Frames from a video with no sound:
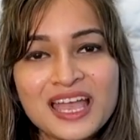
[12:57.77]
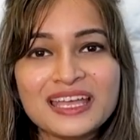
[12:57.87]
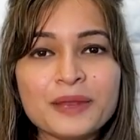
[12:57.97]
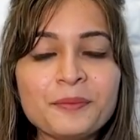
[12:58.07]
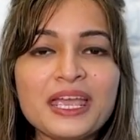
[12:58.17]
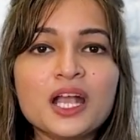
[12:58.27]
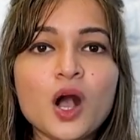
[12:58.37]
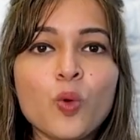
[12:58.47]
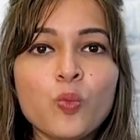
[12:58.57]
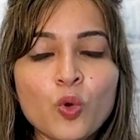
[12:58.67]
can make
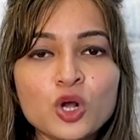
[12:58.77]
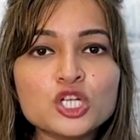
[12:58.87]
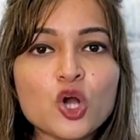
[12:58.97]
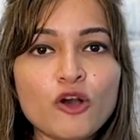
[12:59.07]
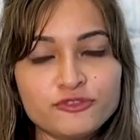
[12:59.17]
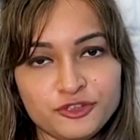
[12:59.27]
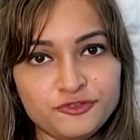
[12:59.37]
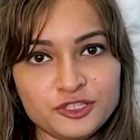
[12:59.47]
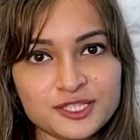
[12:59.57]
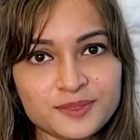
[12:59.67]
a world of
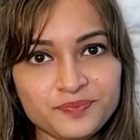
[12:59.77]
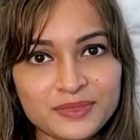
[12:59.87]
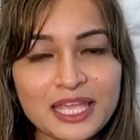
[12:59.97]
difference.